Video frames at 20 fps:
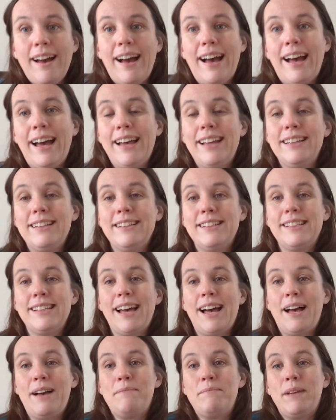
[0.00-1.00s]
and
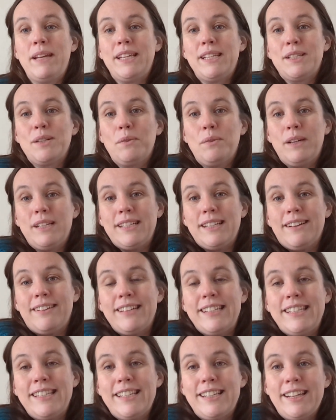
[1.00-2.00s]
it's always
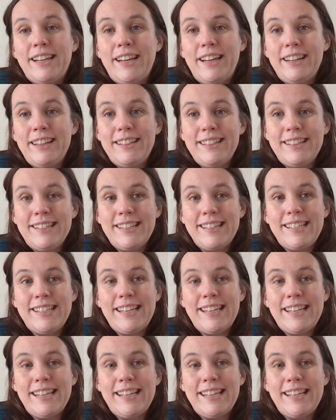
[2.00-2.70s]
nice to